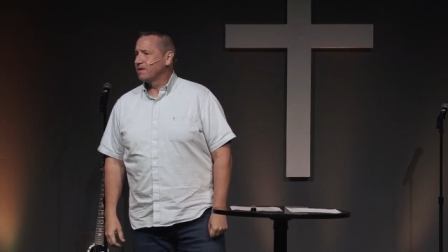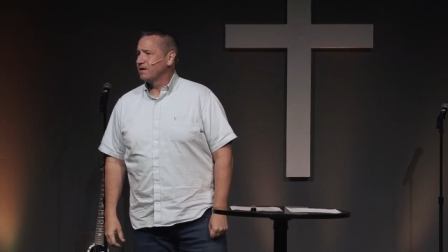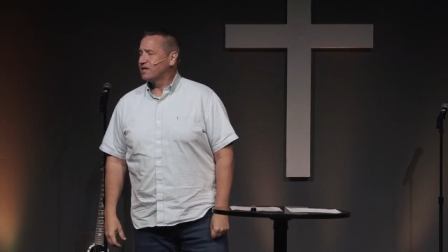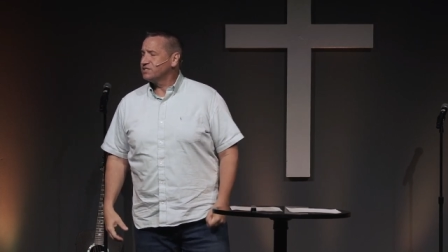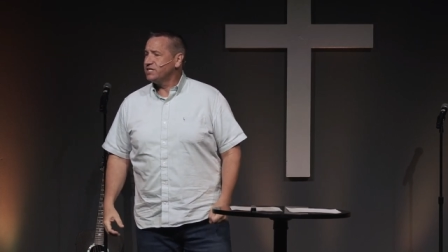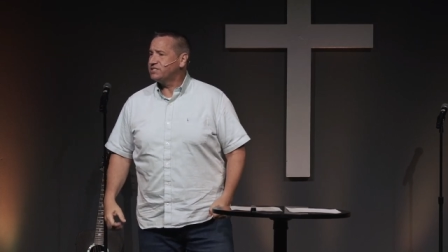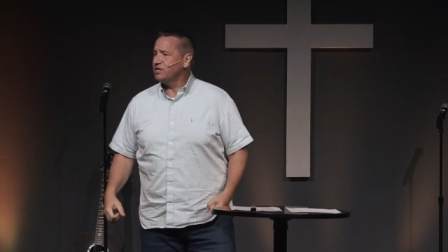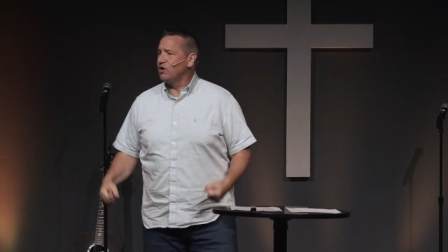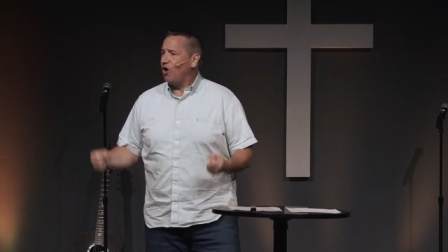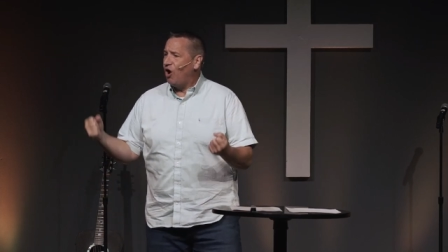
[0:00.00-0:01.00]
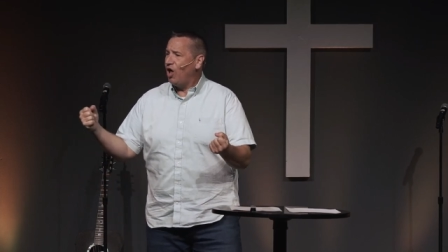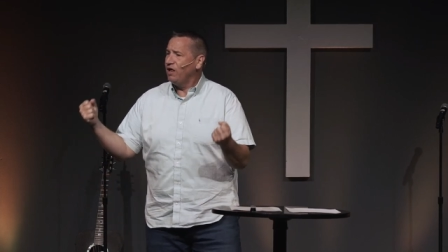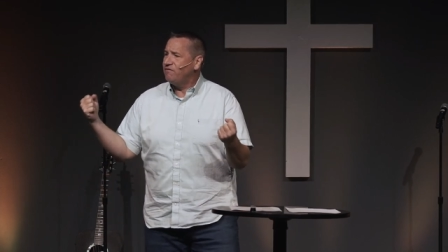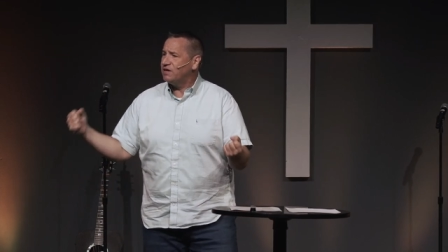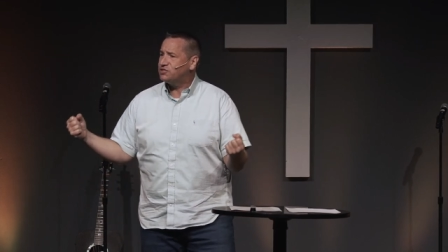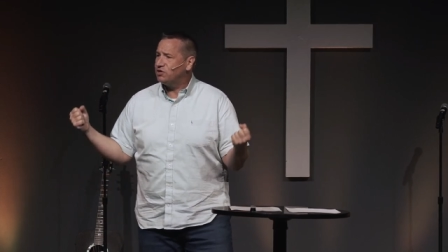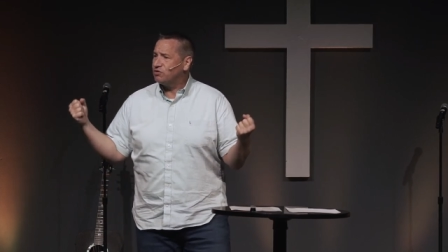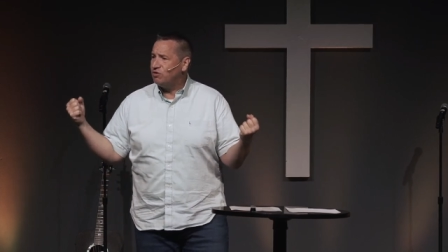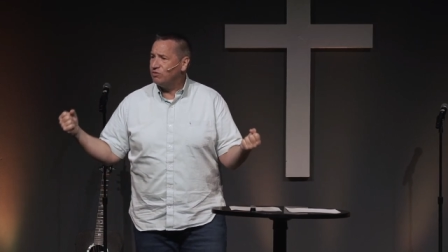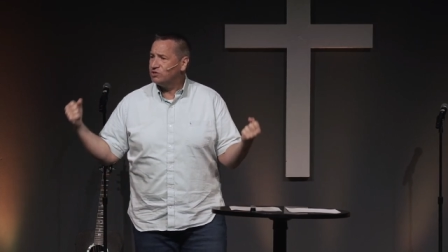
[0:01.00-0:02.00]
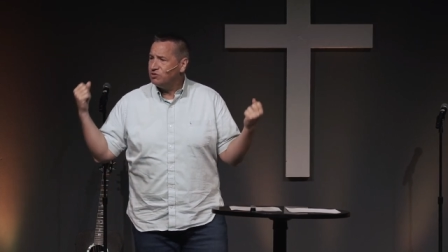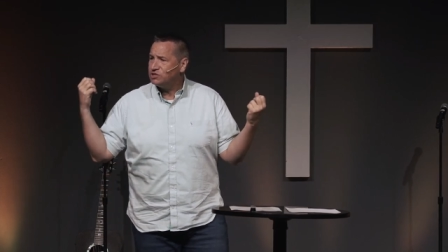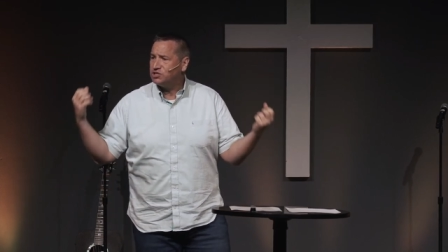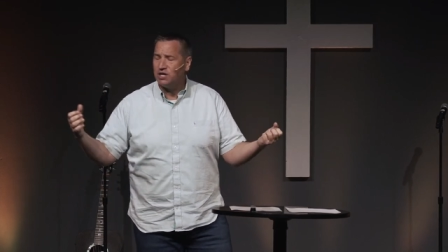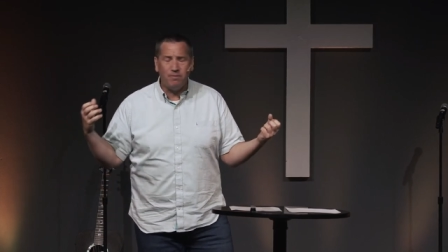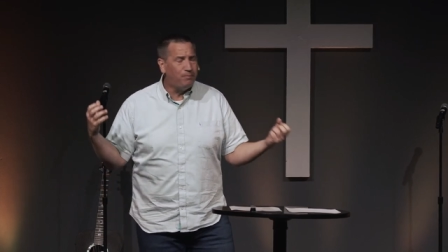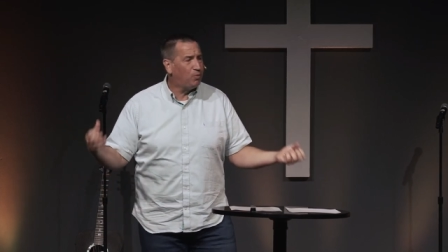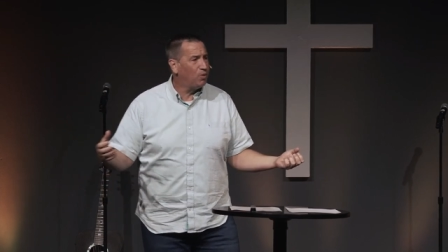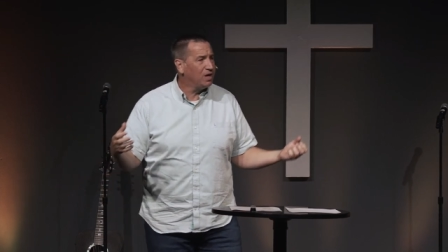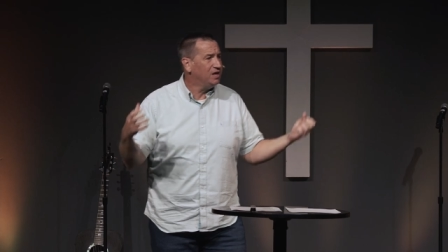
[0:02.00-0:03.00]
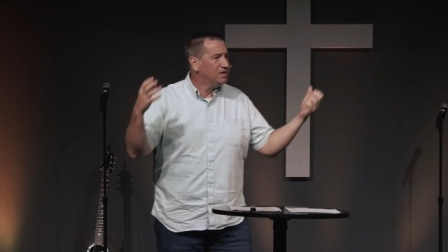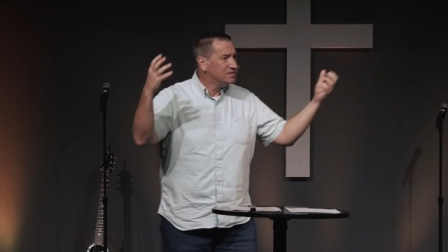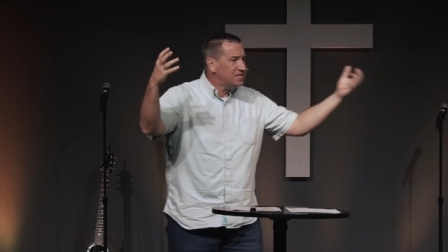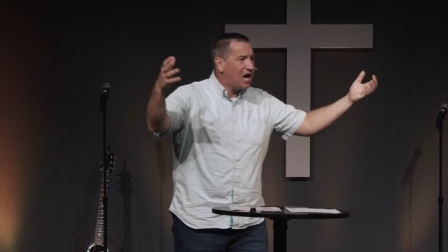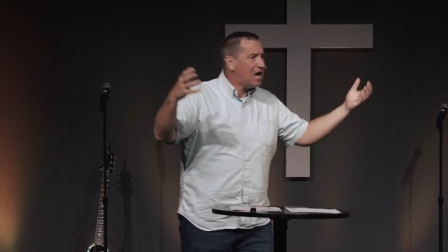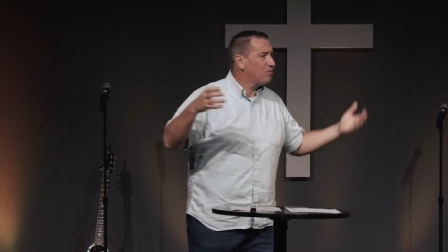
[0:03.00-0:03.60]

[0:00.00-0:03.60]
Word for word: Because listen, all of us are going to at some point die.